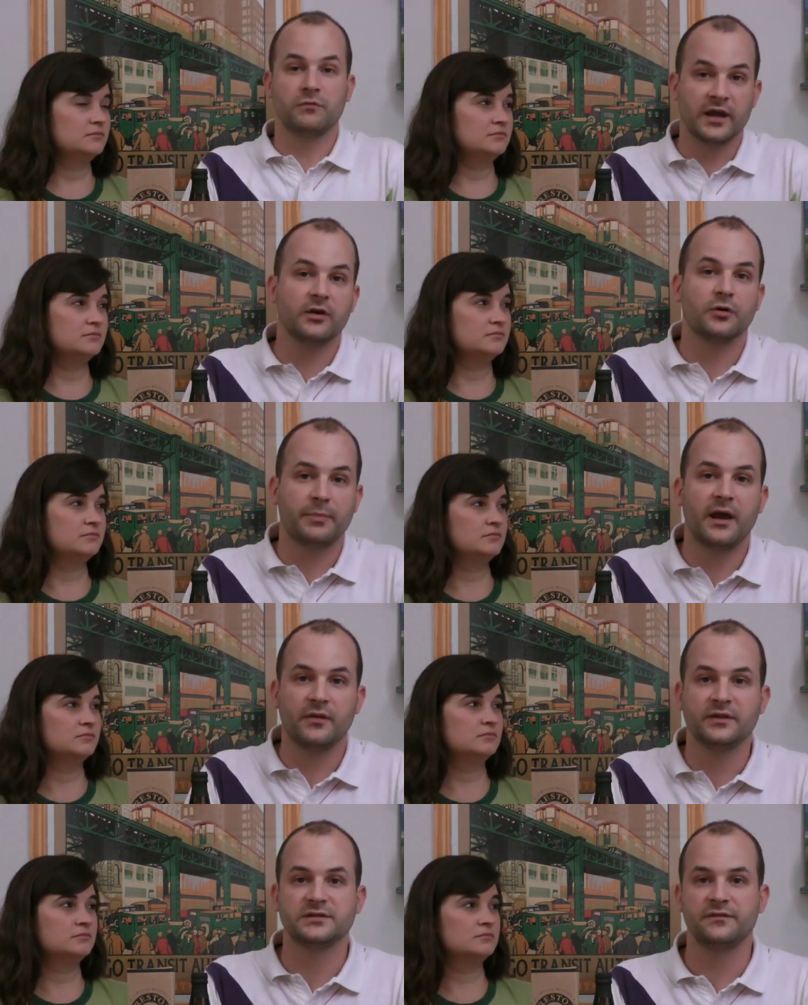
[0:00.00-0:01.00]
Speaker 1: regular
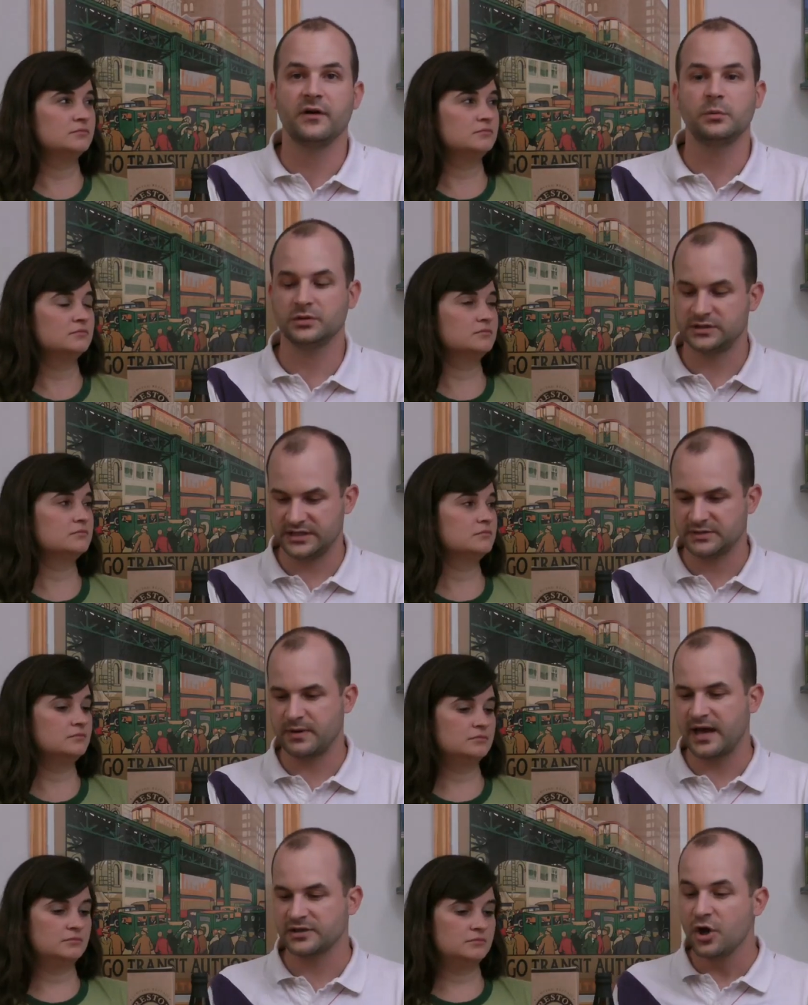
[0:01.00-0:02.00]
pale that's available in six
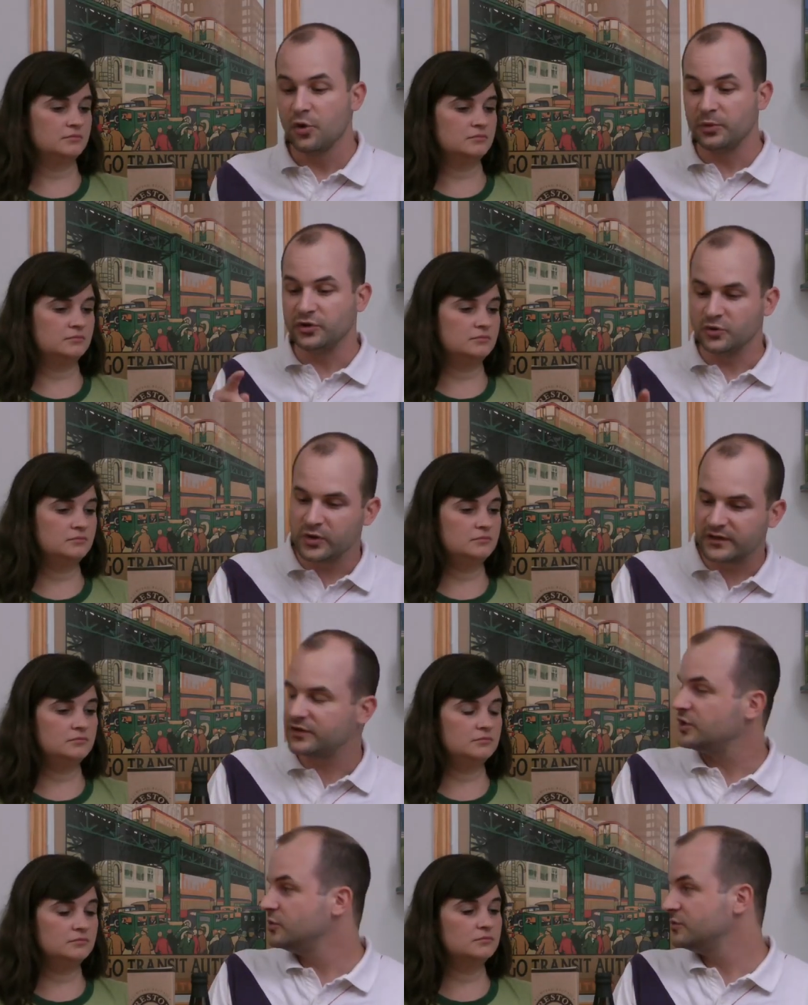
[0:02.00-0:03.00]
packs. We do get
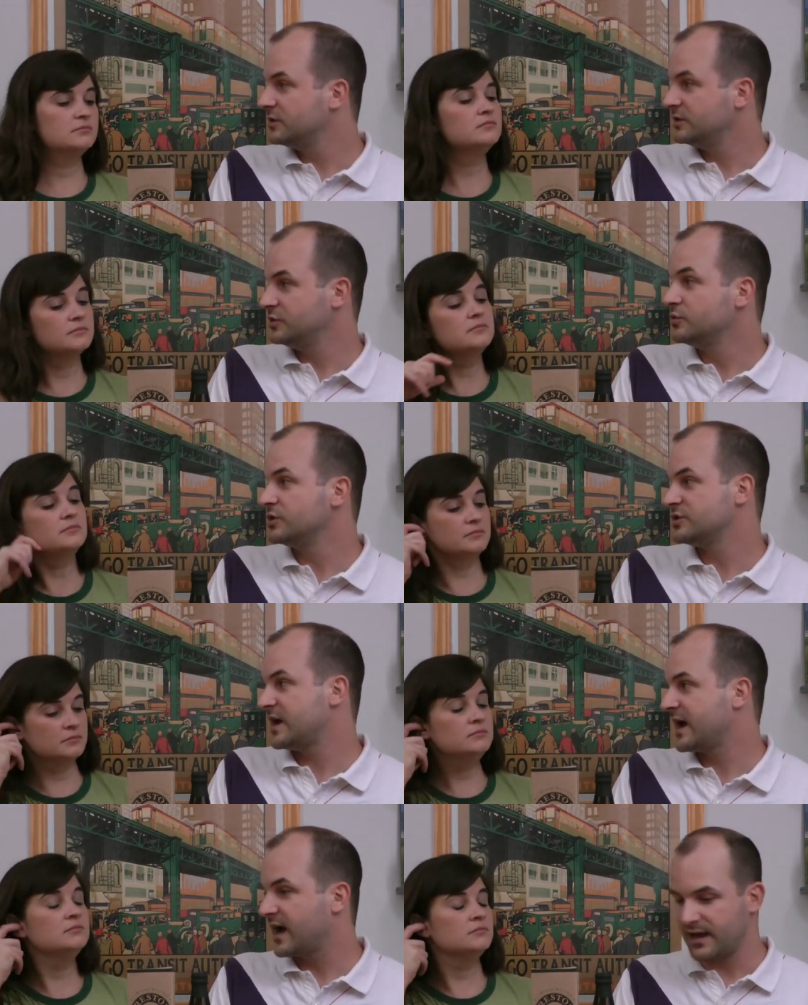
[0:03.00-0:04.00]
the Union, Union mm-hmm.
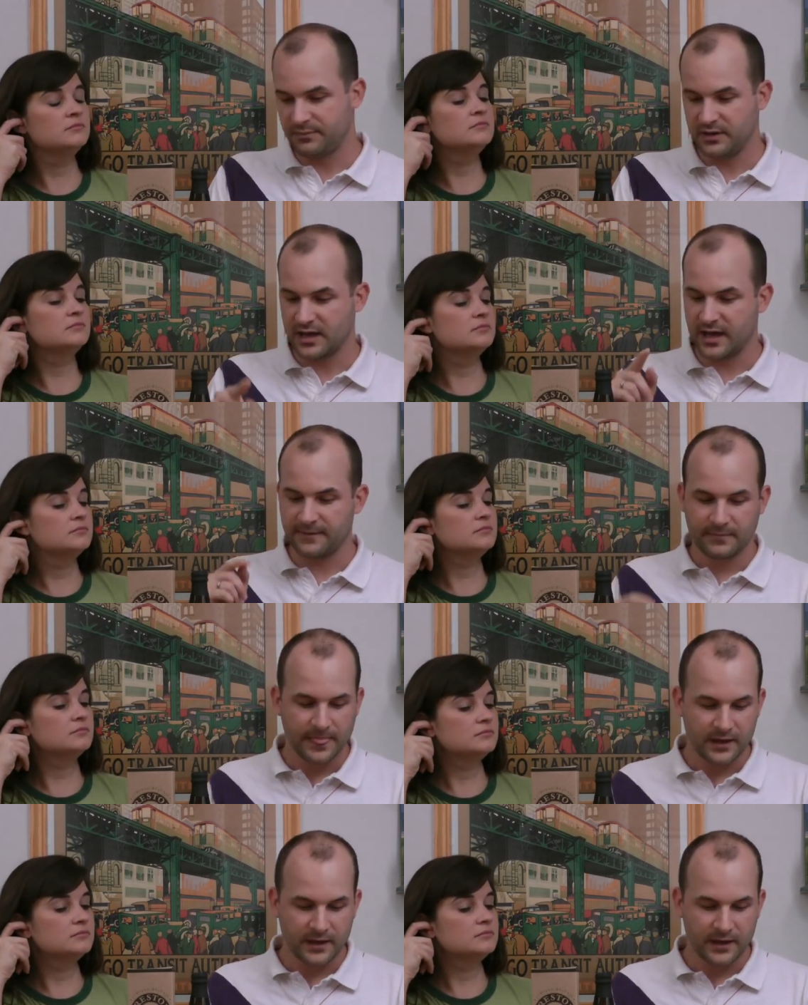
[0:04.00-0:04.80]
Jack I P A.